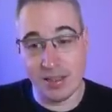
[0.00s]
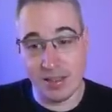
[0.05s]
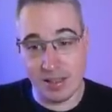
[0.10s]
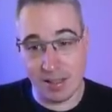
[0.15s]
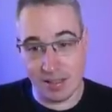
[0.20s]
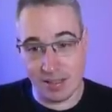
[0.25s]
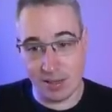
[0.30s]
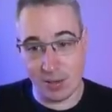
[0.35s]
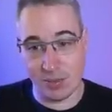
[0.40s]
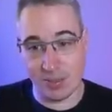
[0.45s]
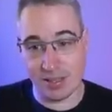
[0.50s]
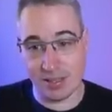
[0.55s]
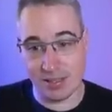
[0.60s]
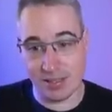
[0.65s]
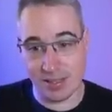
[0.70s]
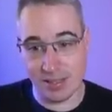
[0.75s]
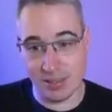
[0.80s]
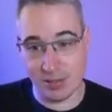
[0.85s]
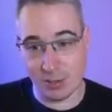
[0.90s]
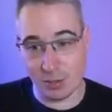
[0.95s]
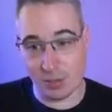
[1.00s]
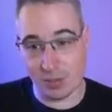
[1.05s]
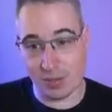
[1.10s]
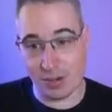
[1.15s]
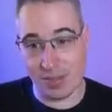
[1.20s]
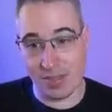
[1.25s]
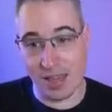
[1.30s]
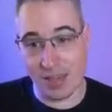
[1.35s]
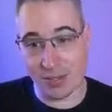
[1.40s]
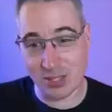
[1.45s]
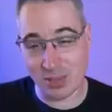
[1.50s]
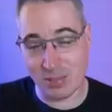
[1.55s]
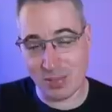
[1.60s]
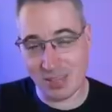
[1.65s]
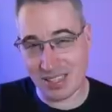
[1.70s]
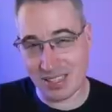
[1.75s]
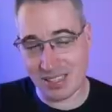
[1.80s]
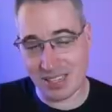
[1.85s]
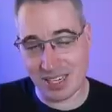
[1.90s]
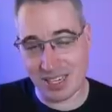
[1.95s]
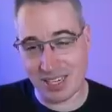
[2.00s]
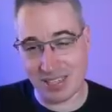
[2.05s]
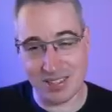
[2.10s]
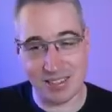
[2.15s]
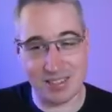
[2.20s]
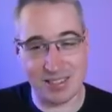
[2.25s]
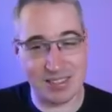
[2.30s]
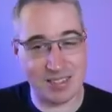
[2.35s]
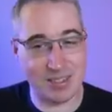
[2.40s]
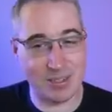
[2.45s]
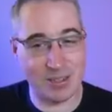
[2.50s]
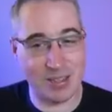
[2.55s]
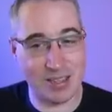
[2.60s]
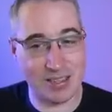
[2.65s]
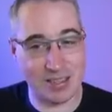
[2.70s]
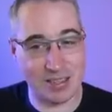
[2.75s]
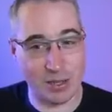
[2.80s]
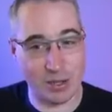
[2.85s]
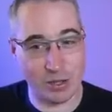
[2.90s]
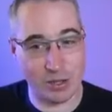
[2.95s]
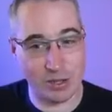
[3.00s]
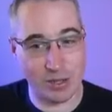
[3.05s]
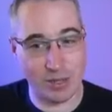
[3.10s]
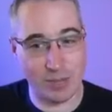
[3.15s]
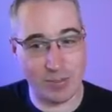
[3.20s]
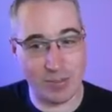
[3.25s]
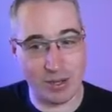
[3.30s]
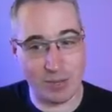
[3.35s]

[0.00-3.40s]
The thing with this is over a thousand milliseconds, it still doesn't look good.